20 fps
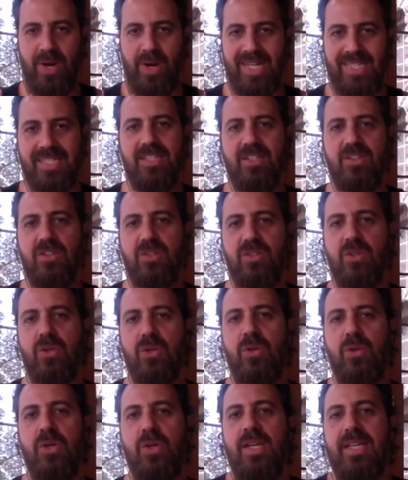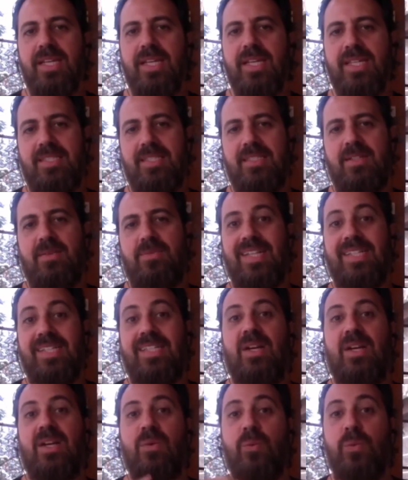rest into is
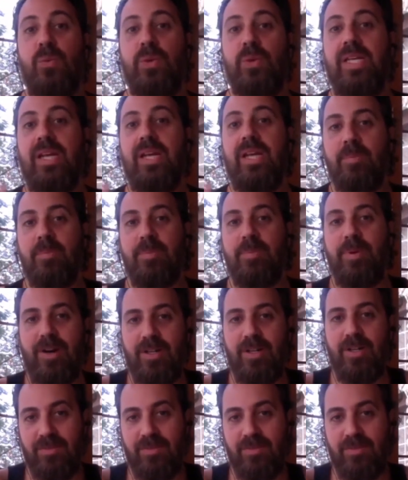the fact that we are